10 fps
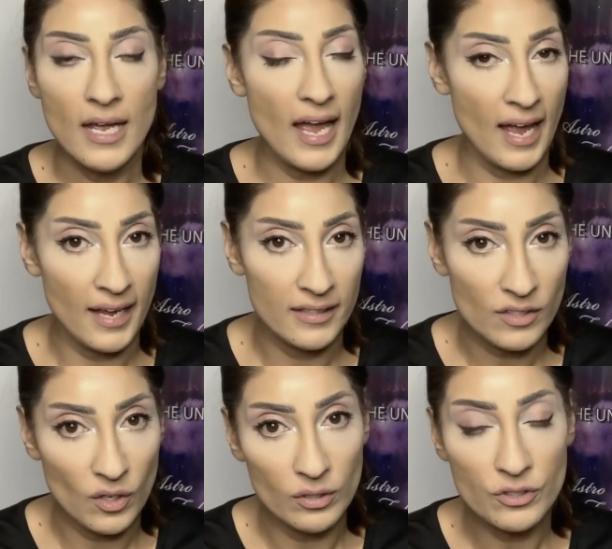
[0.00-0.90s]
and
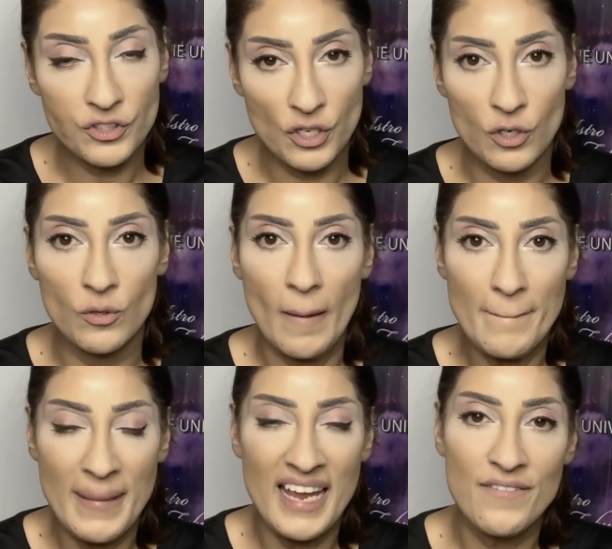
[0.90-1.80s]
also
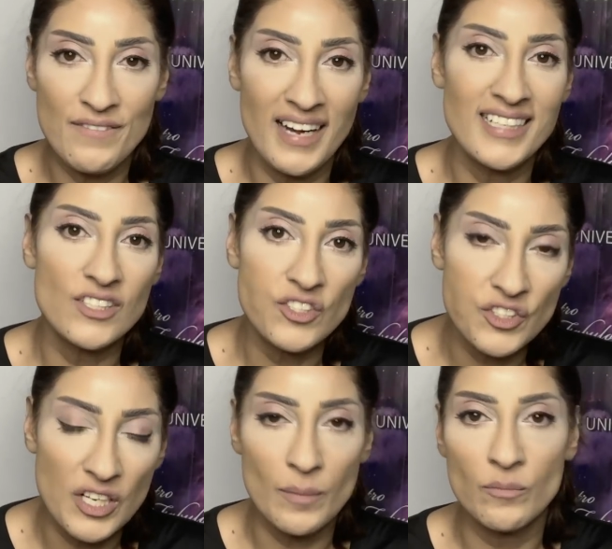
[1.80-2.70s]
may find
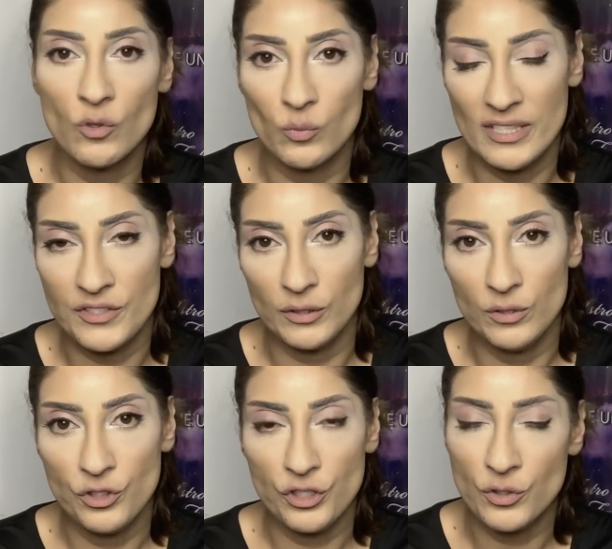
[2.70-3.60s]
some
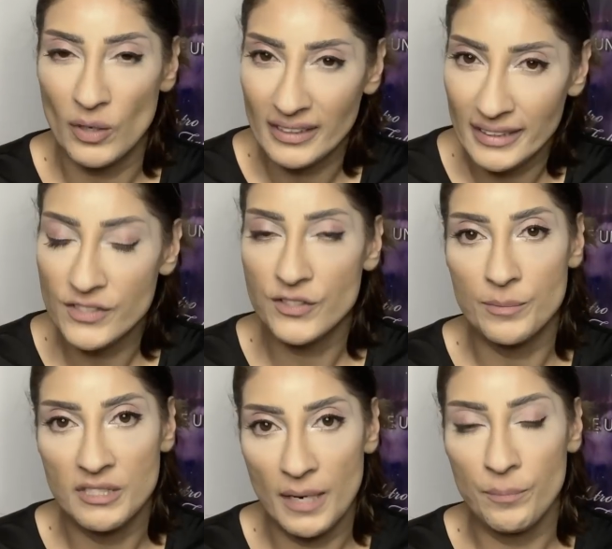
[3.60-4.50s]
resolution or at least
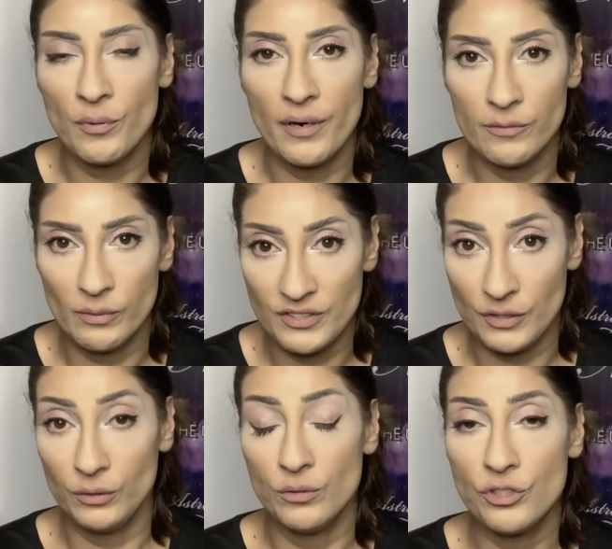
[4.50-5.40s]
some temporary
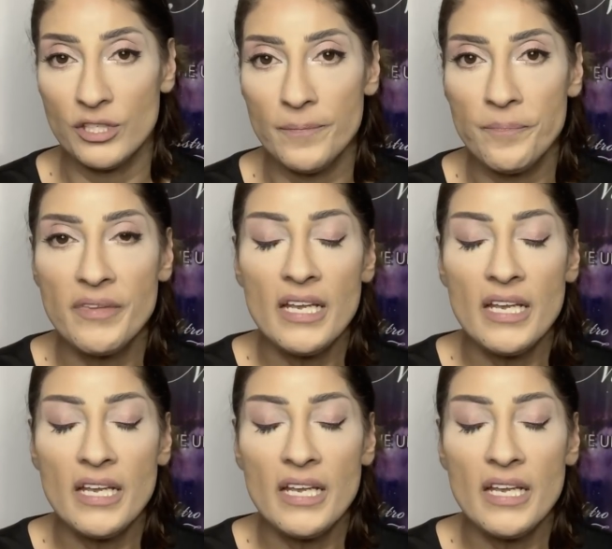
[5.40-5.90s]
resolution